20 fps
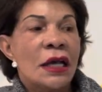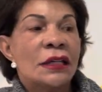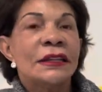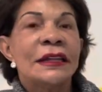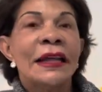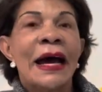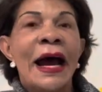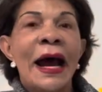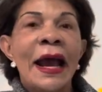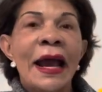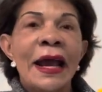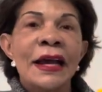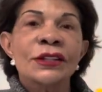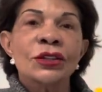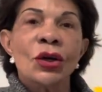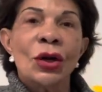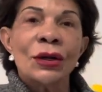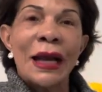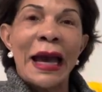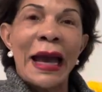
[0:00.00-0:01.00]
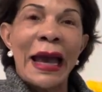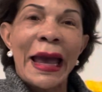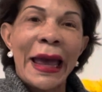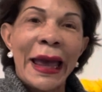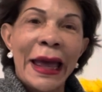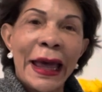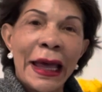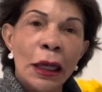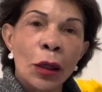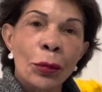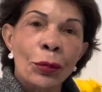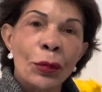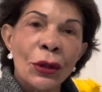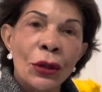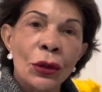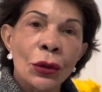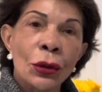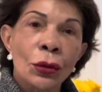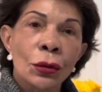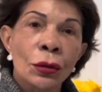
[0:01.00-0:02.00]
That is gonna help
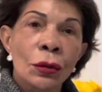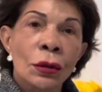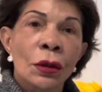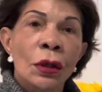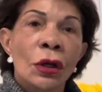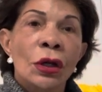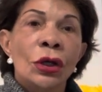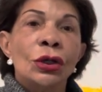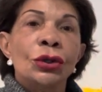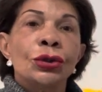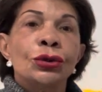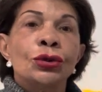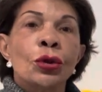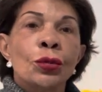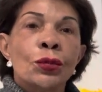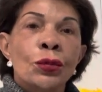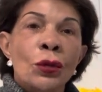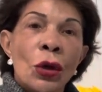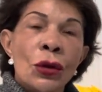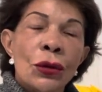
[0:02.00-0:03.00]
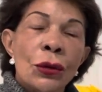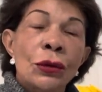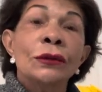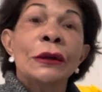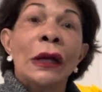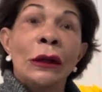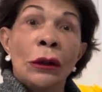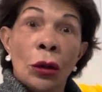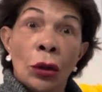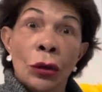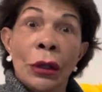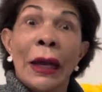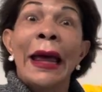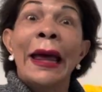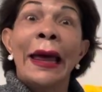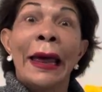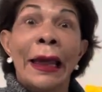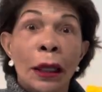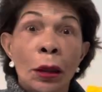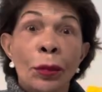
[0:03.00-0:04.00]
you help
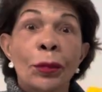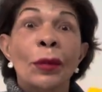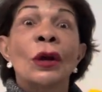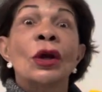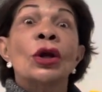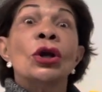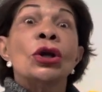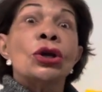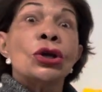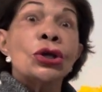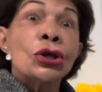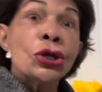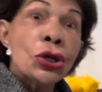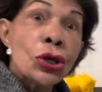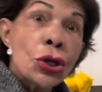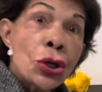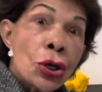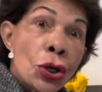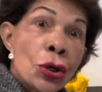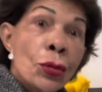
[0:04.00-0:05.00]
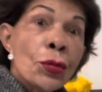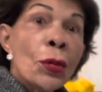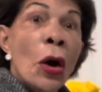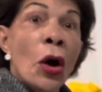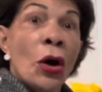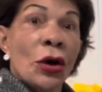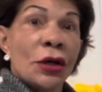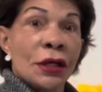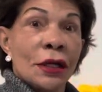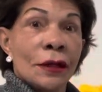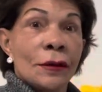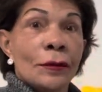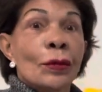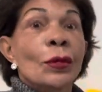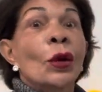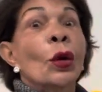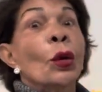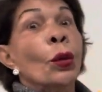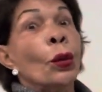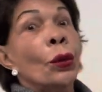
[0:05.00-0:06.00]
your body
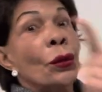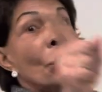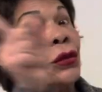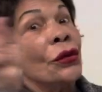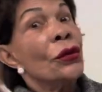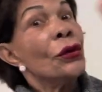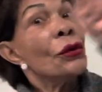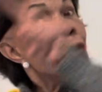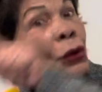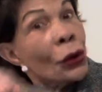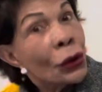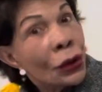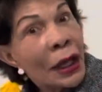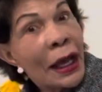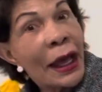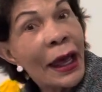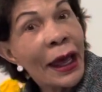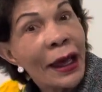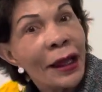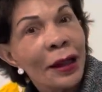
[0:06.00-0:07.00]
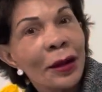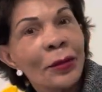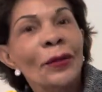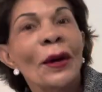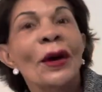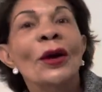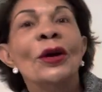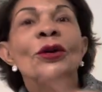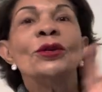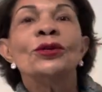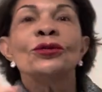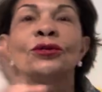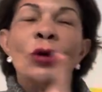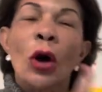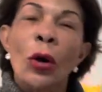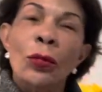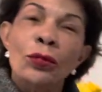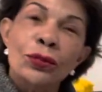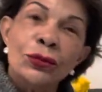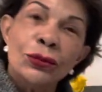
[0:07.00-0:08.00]
with your help
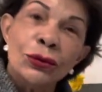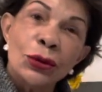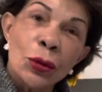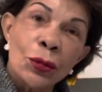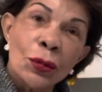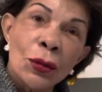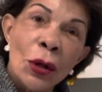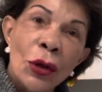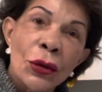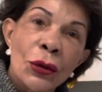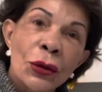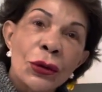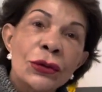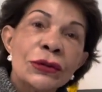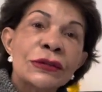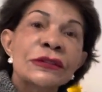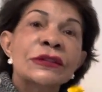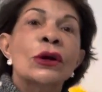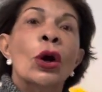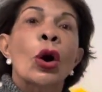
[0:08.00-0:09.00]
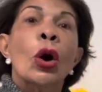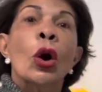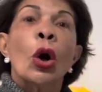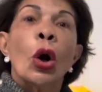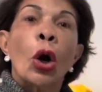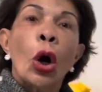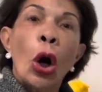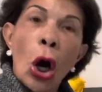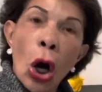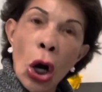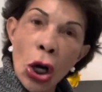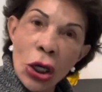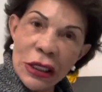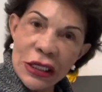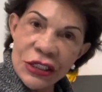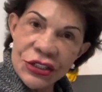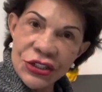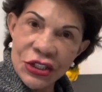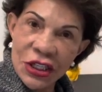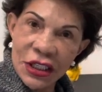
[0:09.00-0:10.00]
to produce
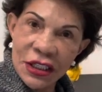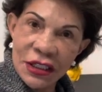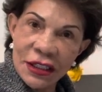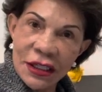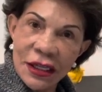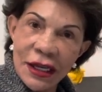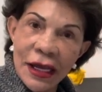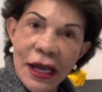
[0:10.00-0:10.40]
collagen.